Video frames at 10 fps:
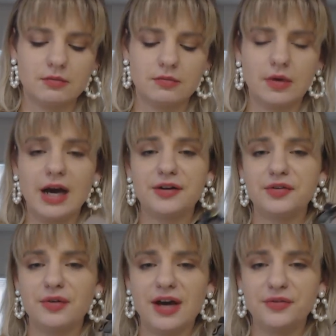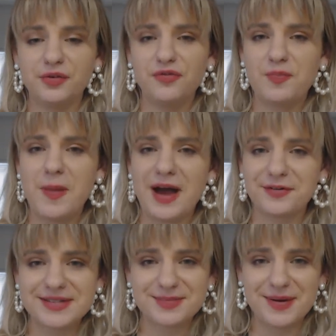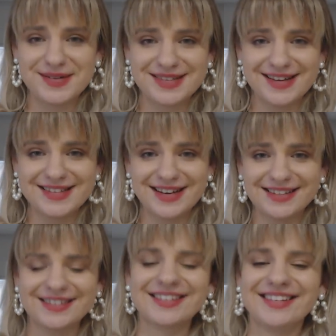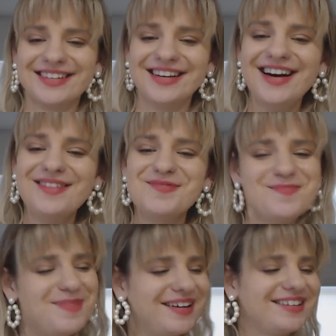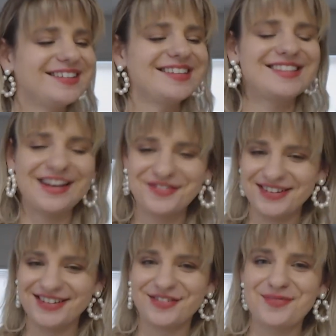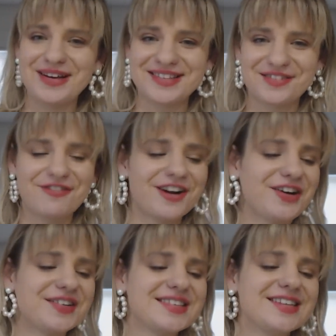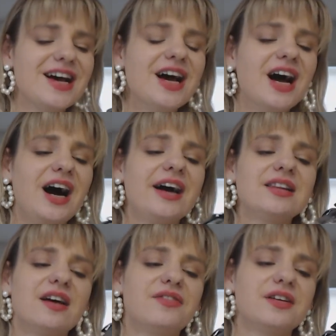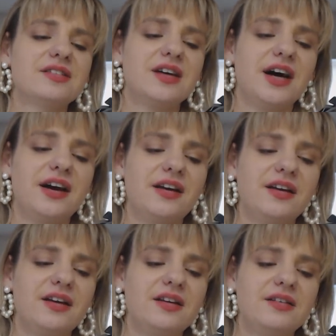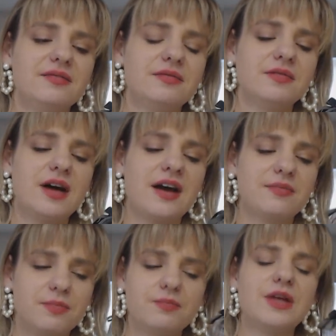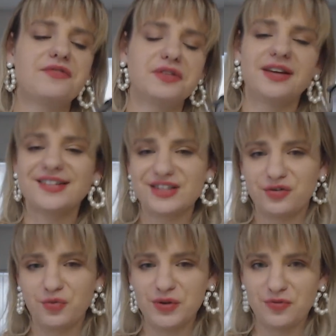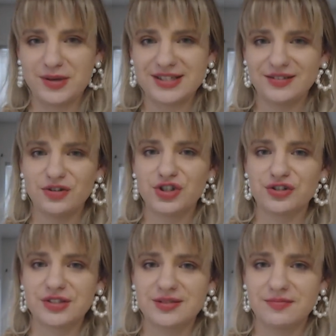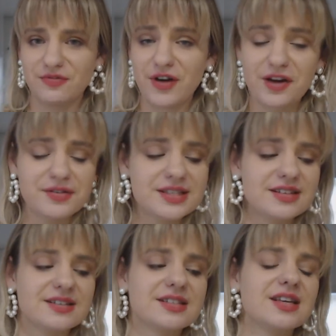I don't know if Paris smells like that, but it's definitely a romantic fragrance. I love it. I definitely consider it one of my signature fragrances.